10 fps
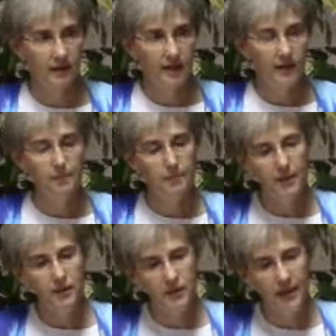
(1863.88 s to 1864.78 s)
They
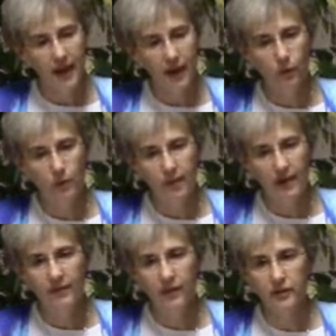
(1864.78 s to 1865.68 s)
mention how we
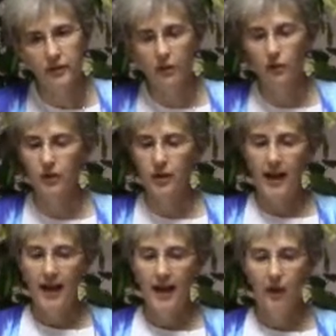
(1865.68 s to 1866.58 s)
behave on this earth,
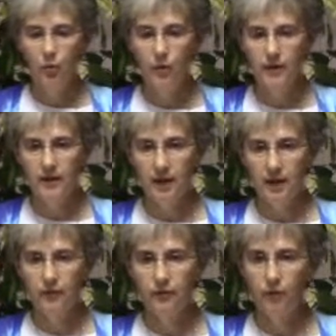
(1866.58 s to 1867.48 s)
how we
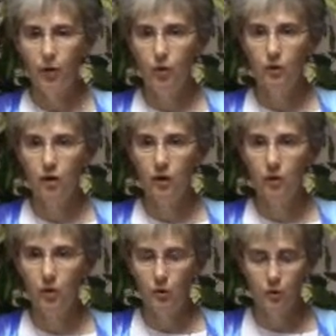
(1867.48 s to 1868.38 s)
unfold our
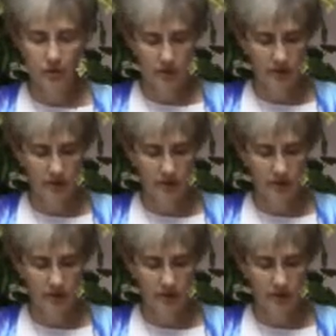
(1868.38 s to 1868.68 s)
own